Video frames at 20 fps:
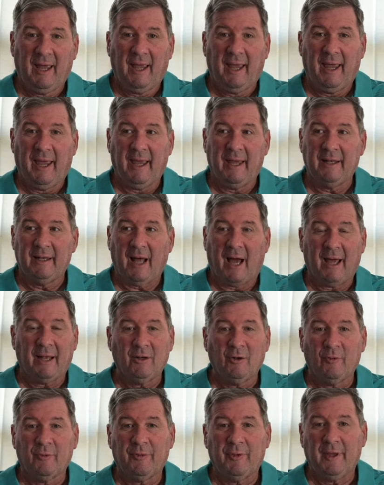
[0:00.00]
And I
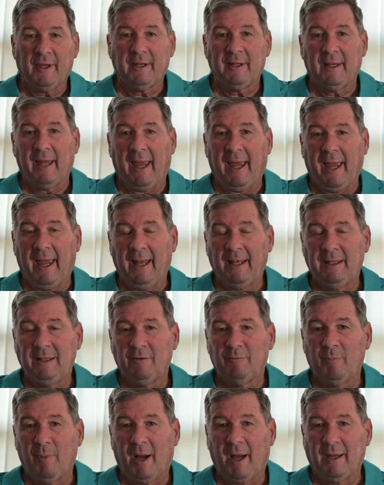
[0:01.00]
don't think in any
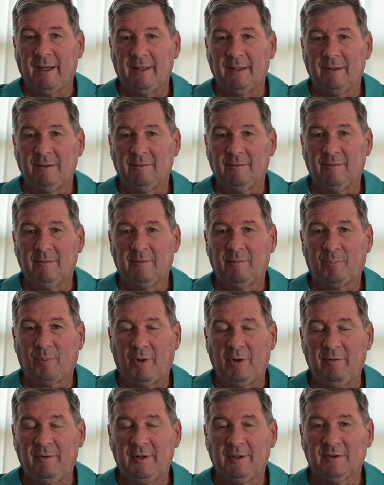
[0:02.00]
of my
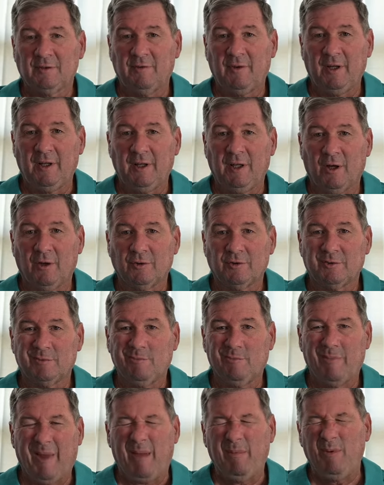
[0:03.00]
previous videos,
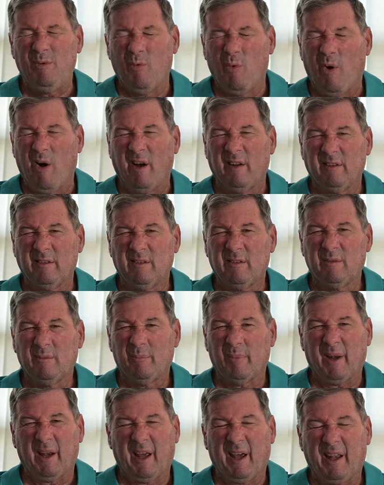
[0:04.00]
maybe one,
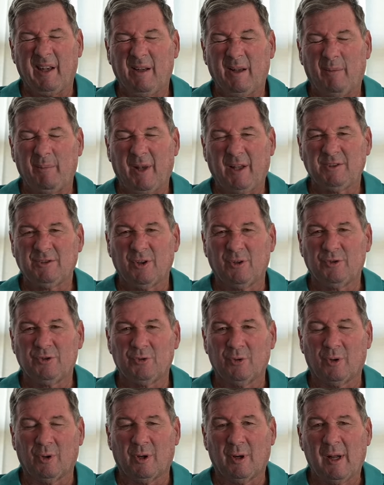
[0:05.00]
but I'm not so
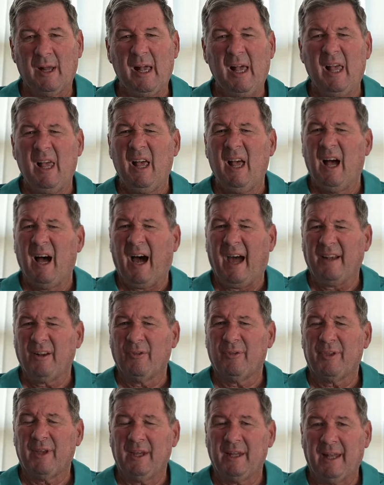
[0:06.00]
sure. I
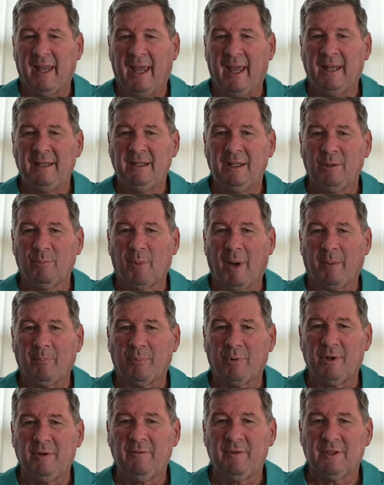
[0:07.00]
don't think in any of my
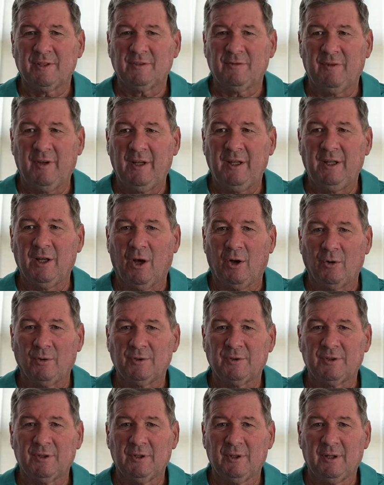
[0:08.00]
previous
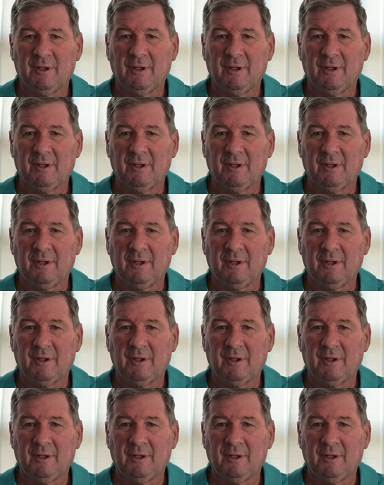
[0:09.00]
videos